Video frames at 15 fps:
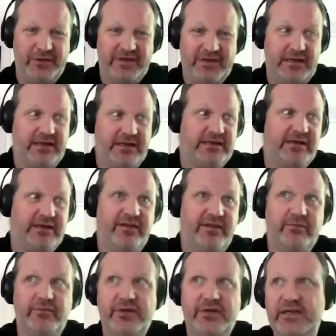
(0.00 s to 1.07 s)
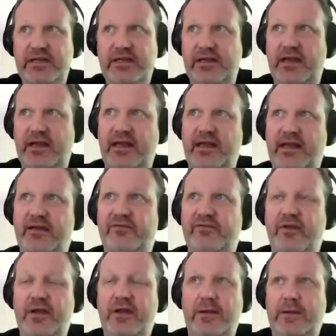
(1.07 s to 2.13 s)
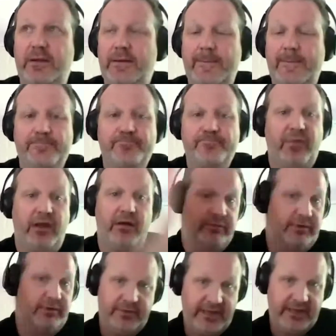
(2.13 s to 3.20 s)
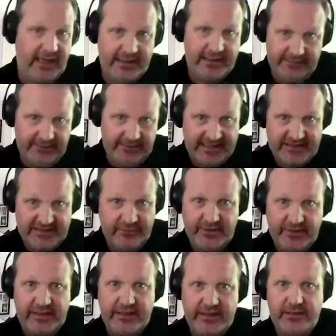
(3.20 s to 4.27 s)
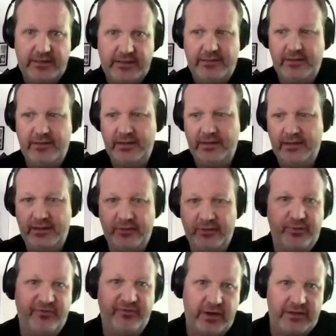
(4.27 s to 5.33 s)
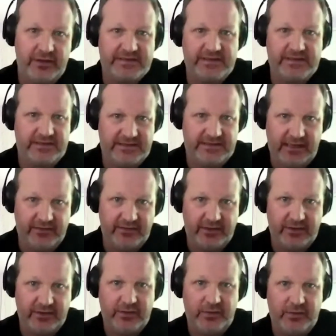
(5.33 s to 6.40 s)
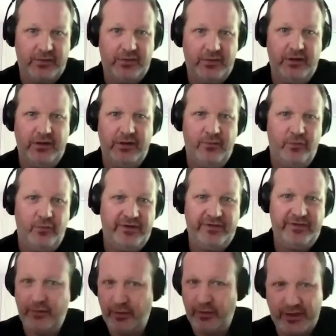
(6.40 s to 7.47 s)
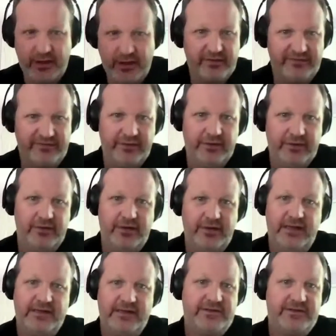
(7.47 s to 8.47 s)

This idea that we can have, we had last week a group of artists get together with a choreographer and